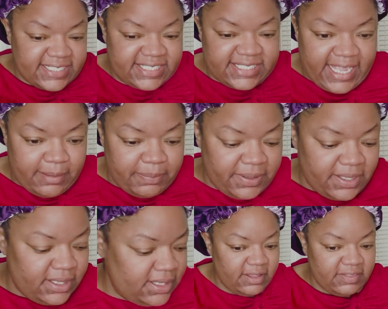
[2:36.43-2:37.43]
step
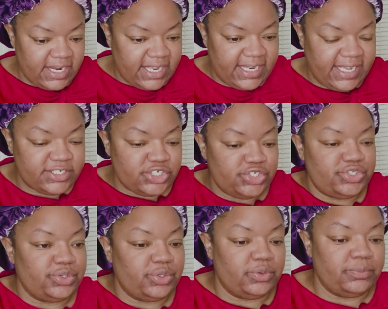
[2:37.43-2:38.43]
that I like to
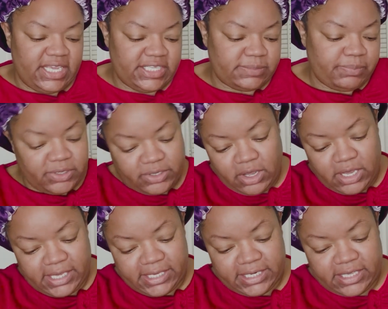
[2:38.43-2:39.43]
do is put
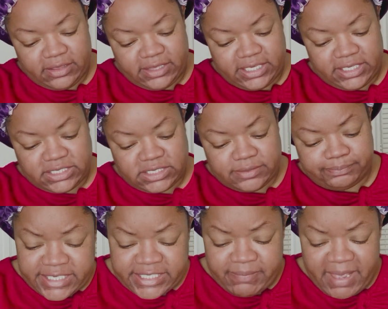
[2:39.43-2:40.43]
on this
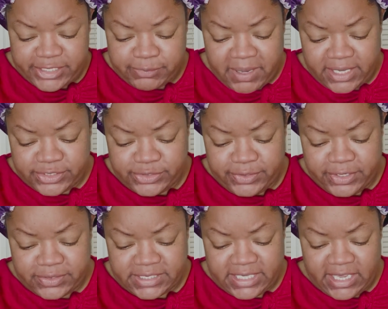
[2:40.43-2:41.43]
Smashbox
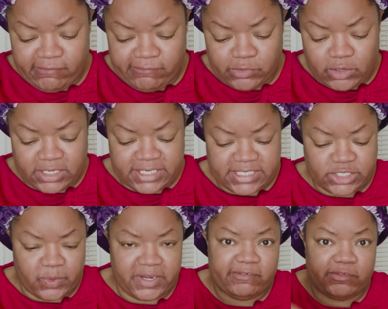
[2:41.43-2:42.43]
Studio Skin Flawless
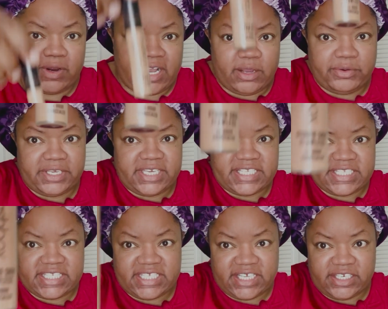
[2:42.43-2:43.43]
24-Hour
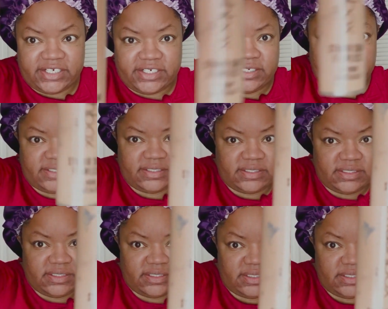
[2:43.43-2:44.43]
Concealer.
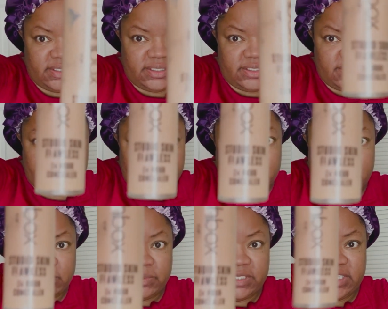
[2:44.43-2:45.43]
So
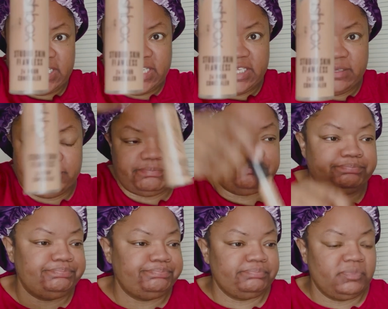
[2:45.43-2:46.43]
I'll put that in.
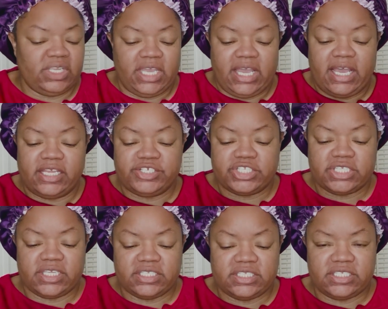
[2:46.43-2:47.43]
I just
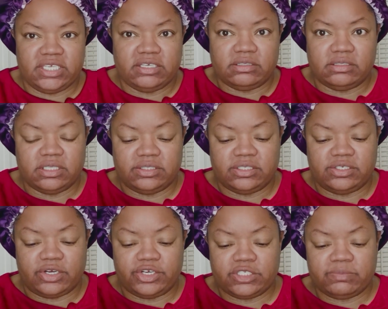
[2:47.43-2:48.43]
conceal the
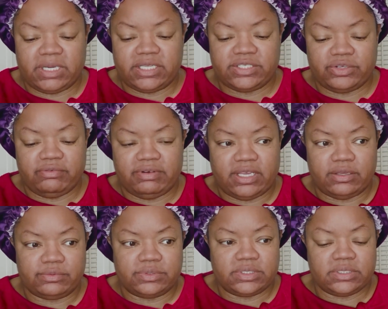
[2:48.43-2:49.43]
dark spots
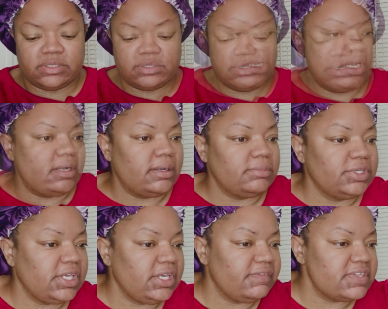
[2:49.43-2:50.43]
around. I'm
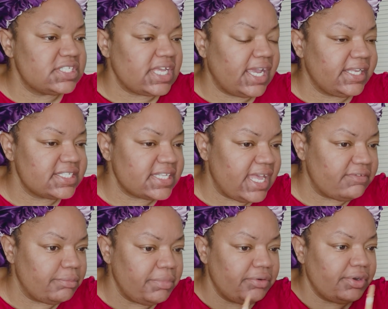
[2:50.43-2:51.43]
looking in the side because I have
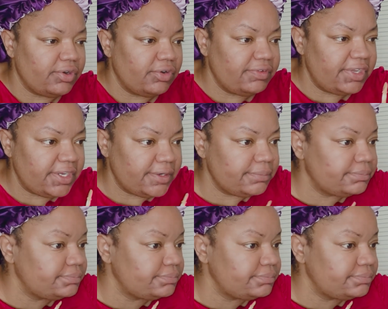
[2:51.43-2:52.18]
a mirror over here.